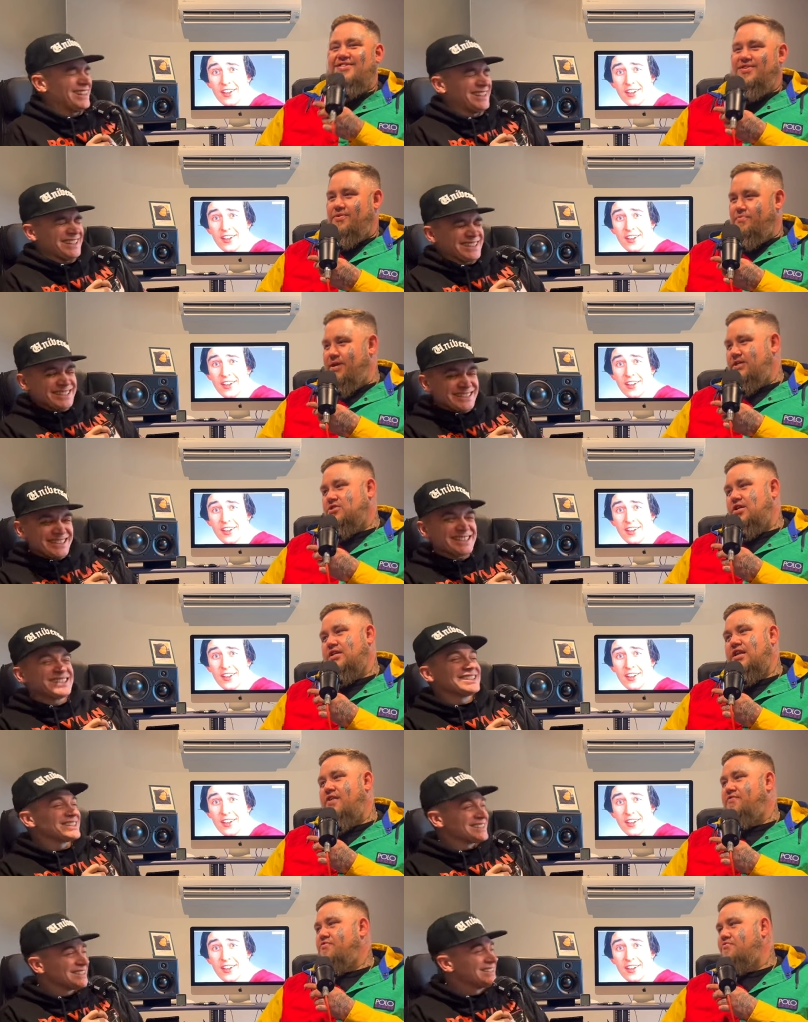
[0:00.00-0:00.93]
Speaker 1: Do you know what I mean?
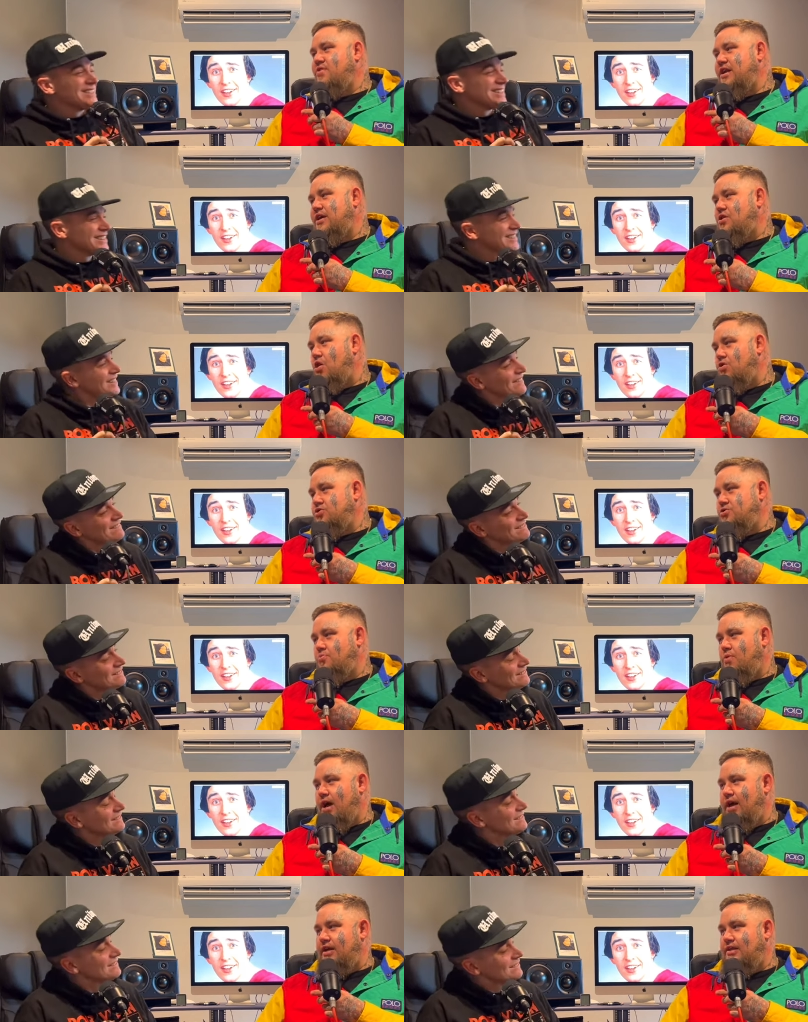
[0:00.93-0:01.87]
So it never really goes
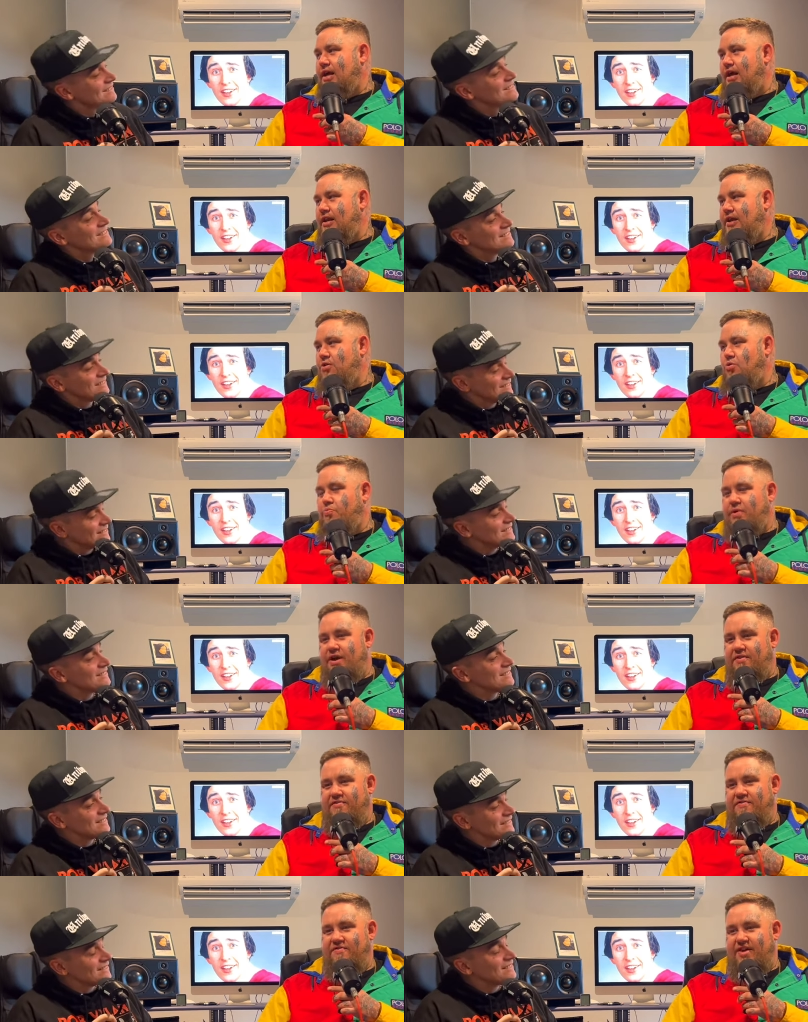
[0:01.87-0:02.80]
away, that little
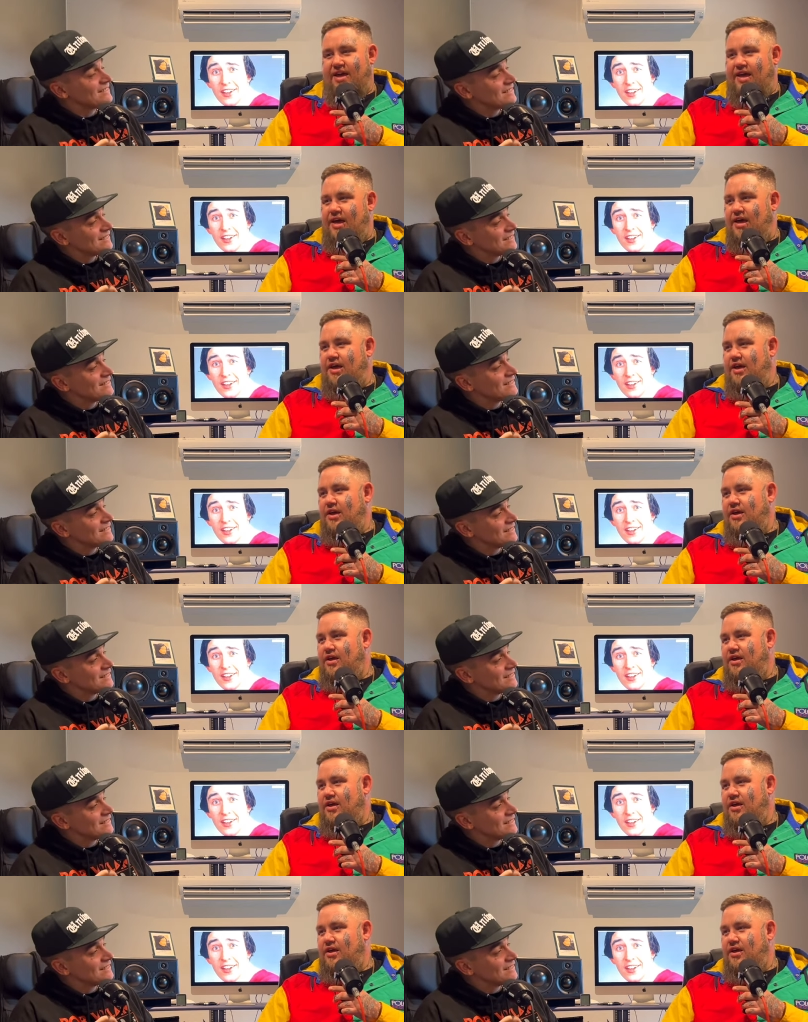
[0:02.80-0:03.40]
bit of fear.